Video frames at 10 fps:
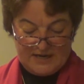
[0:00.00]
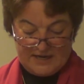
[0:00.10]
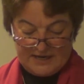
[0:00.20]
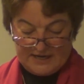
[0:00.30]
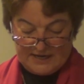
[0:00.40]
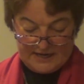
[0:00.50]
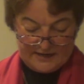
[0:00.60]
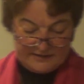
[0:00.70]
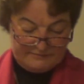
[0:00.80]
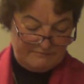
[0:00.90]

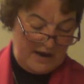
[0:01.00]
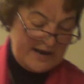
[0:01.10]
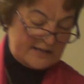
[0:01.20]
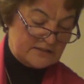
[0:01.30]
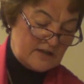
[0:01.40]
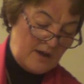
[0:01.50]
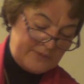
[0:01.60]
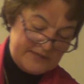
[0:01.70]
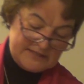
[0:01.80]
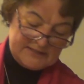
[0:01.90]
my next
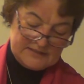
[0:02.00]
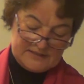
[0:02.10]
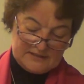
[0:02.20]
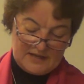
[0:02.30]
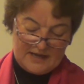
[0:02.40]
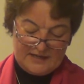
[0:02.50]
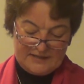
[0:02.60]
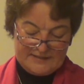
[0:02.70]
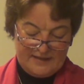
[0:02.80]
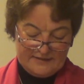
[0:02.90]
topic is to kind
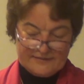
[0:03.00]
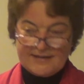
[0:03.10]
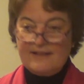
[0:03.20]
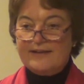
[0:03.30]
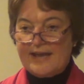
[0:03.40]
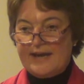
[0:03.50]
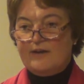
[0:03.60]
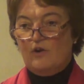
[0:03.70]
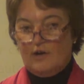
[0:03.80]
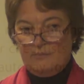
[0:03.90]
of delegate
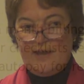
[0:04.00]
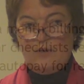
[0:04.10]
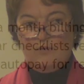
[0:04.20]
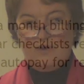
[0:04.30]
and automate